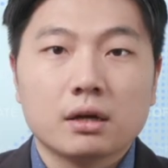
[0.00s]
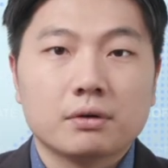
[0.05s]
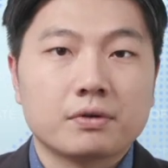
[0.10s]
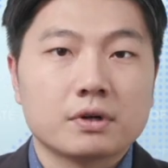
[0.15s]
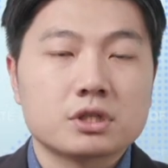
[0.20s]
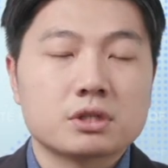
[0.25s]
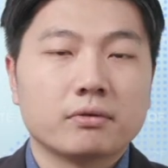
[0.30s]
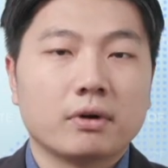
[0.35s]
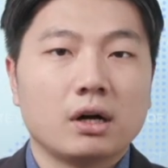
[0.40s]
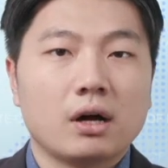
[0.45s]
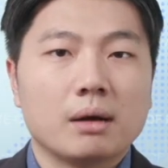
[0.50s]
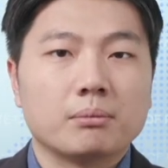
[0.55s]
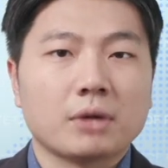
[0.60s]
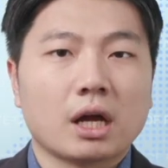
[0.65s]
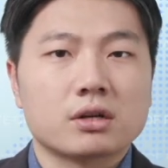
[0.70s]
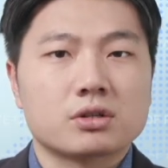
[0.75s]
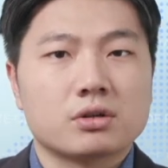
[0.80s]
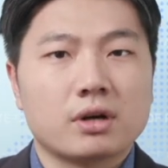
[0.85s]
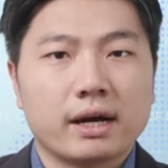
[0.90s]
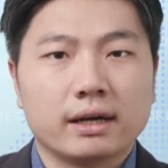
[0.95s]
First of all, I'm
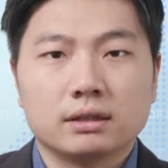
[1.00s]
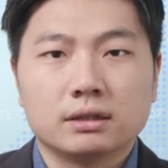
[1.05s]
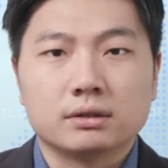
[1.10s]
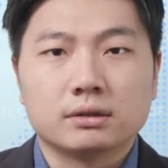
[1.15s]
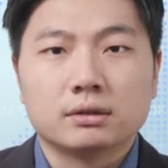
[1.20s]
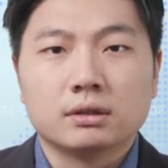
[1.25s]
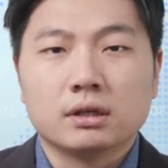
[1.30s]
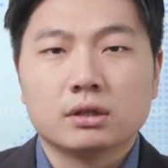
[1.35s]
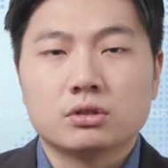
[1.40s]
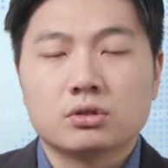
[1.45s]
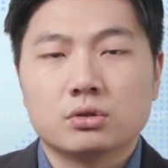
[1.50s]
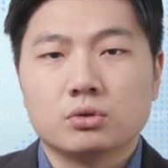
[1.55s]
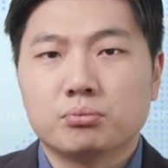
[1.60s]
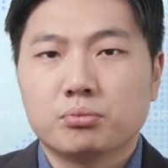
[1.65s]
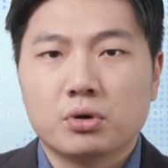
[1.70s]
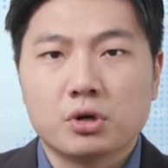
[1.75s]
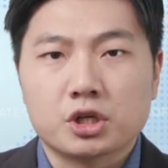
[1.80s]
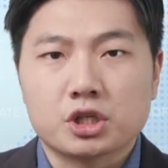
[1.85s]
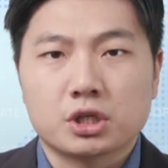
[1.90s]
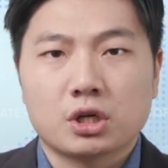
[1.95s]
not trying to
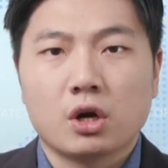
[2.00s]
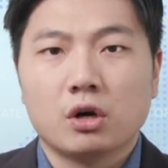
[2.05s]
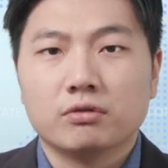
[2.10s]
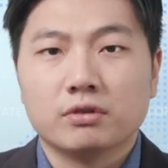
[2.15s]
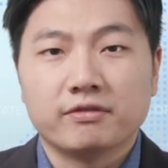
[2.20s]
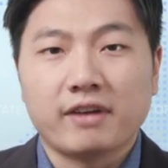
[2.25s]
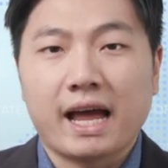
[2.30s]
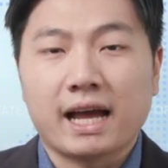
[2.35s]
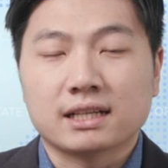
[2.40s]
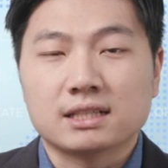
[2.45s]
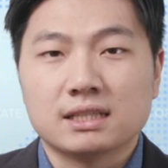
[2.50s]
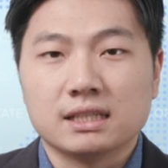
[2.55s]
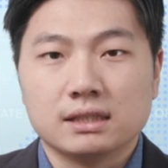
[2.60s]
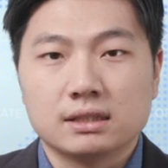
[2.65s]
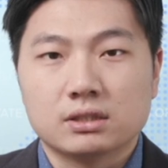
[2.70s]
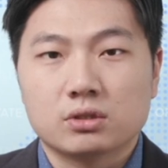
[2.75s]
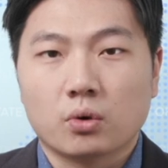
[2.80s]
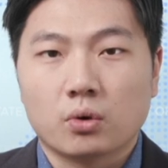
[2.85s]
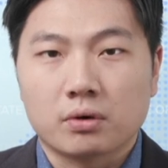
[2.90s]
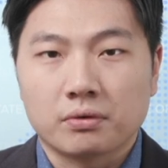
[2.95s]
push COVID
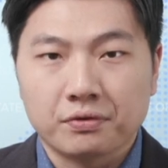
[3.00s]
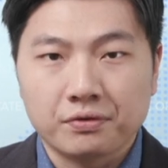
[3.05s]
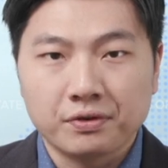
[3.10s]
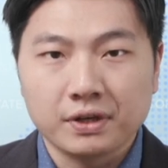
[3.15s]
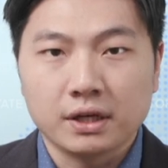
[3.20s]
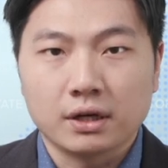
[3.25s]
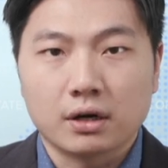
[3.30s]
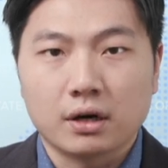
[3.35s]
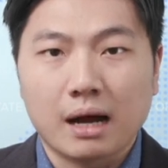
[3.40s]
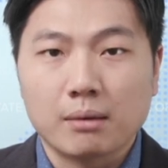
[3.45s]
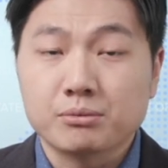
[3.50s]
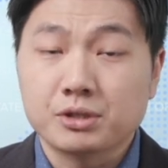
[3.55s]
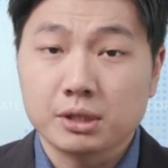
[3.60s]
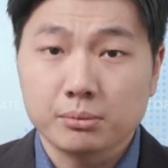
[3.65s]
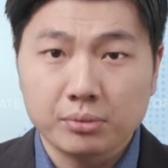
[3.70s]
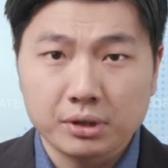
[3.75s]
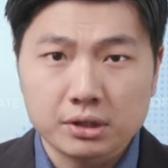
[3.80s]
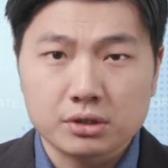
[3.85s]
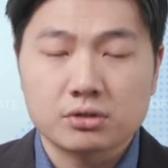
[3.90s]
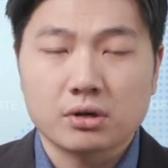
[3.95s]
vaccines or fear. I'm
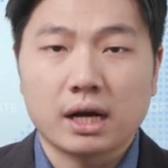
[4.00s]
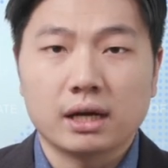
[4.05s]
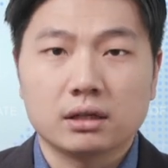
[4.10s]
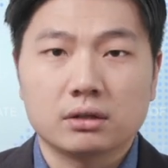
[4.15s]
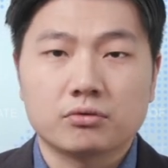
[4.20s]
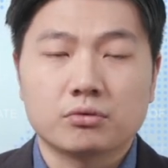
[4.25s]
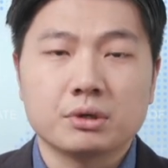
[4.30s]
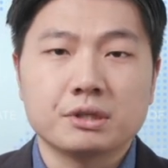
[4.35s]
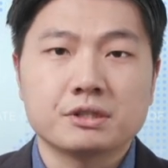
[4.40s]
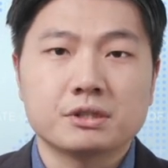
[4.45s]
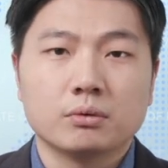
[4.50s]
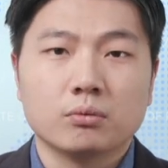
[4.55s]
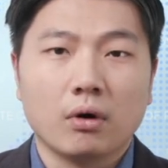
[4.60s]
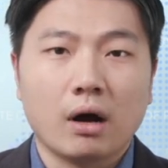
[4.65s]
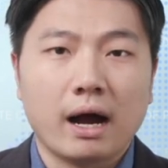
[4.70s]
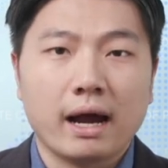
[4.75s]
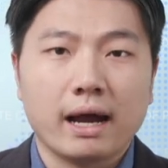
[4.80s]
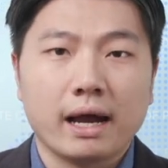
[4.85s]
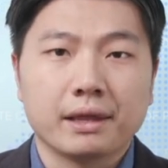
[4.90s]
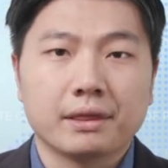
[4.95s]
simply trying to reason
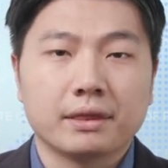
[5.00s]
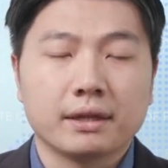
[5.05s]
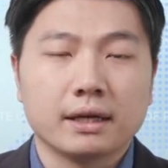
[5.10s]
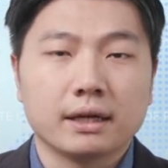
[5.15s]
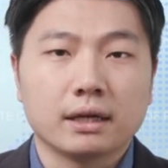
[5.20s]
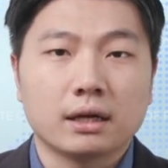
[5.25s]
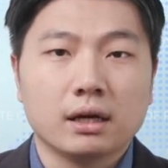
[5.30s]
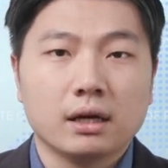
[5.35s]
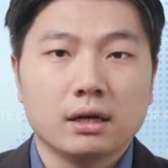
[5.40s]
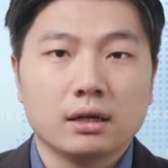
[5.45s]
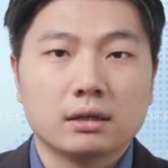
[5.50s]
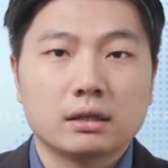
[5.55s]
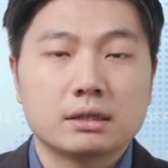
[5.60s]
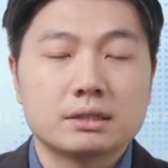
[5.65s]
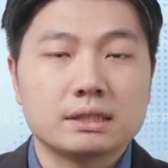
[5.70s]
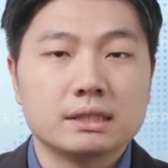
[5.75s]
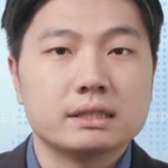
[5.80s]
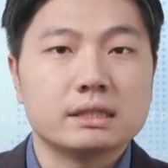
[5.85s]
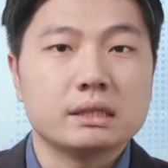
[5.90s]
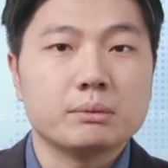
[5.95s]
why I think the
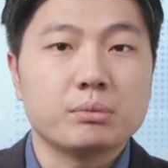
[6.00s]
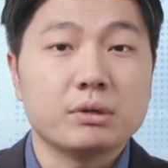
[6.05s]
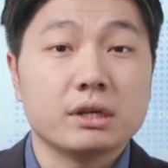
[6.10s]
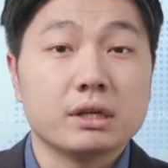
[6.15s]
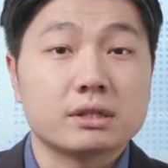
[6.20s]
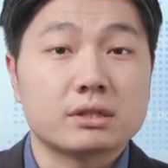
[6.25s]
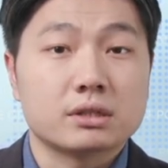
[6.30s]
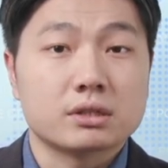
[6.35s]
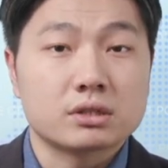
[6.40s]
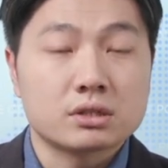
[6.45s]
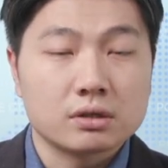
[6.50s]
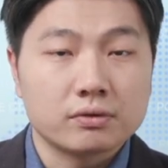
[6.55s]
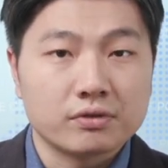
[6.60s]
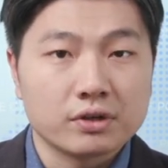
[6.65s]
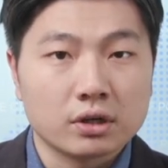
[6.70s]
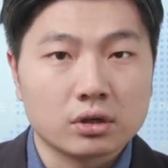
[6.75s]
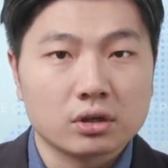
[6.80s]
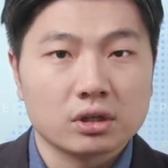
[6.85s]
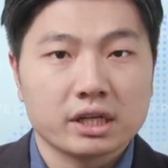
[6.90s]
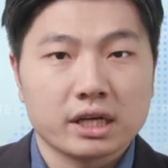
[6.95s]
CCP is
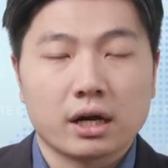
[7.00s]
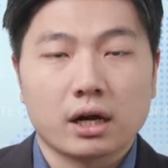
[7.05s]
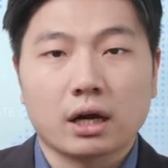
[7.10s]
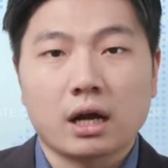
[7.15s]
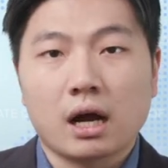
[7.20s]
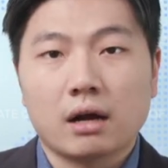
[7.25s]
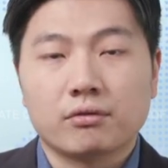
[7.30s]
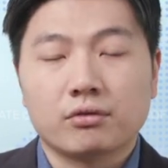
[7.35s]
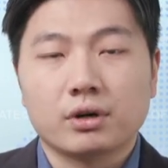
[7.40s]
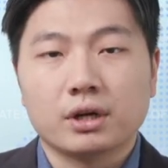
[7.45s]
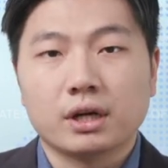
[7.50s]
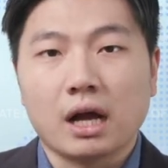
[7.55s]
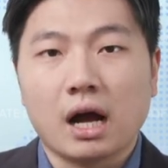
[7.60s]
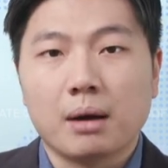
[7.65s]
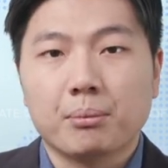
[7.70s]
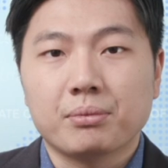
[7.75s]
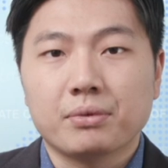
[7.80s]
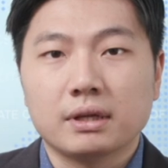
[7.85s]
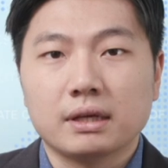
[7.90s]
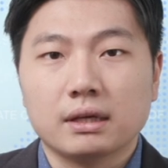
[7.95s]
severely covering
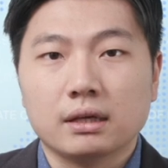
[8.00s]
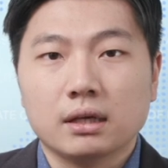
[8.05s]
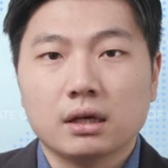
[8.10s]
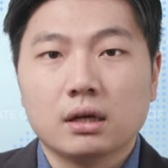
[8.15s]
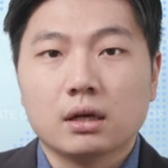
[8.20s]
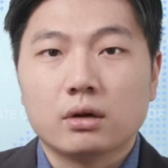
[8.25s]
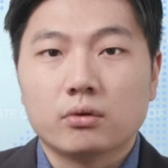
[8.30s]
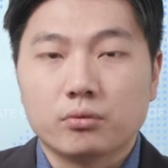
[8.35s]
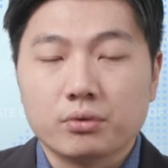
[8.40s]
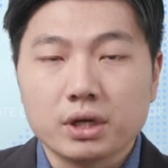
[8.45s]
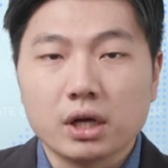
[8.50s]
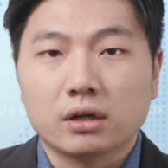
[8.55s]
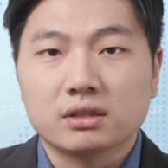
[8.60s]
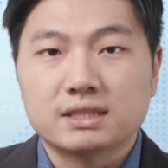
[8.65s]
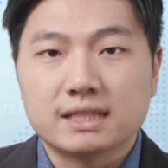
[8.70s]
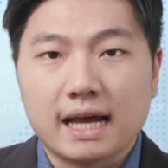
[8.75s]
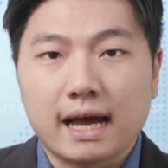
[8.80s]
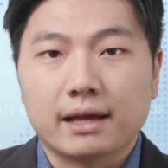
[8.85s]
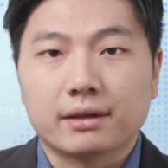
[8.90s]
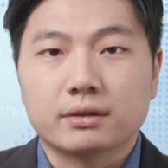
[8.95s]
up the real
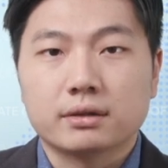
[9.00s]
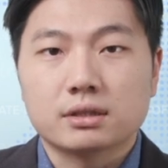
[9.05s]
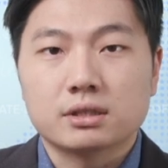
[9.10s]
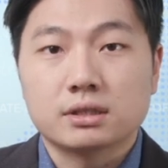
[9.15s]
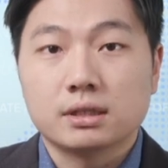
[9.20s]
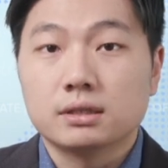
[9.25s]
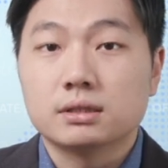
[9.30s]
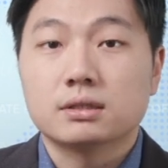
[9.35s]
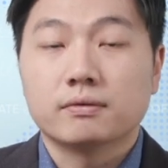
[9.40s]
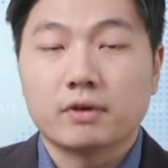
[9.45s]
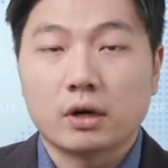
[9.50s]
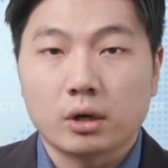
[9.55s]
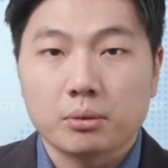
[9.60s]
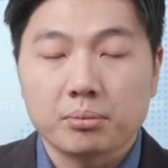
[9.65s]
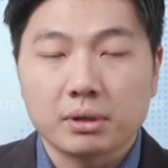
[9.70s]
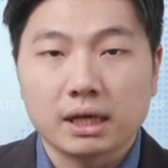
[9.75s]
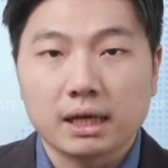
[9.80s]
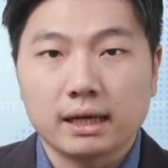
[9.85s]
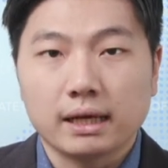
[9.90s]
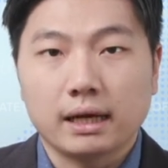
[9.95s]
death since the very
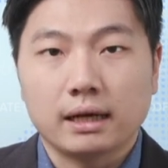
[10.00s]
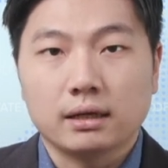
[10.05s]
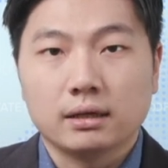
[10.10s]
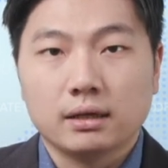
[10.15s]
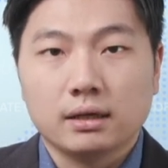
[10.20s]
beginning.